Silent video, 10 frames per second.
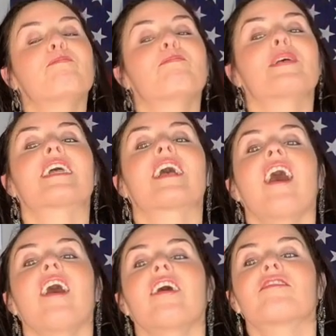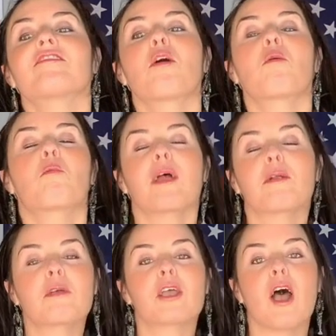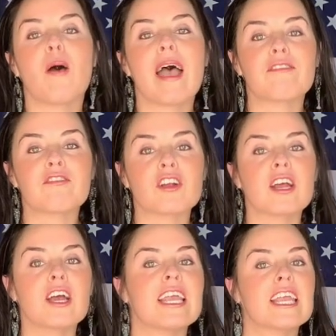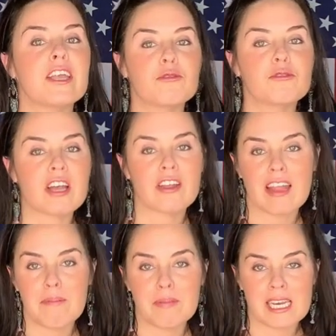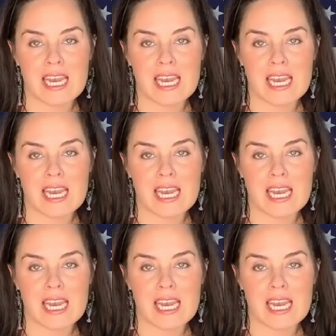Because where do we go after he who shall not be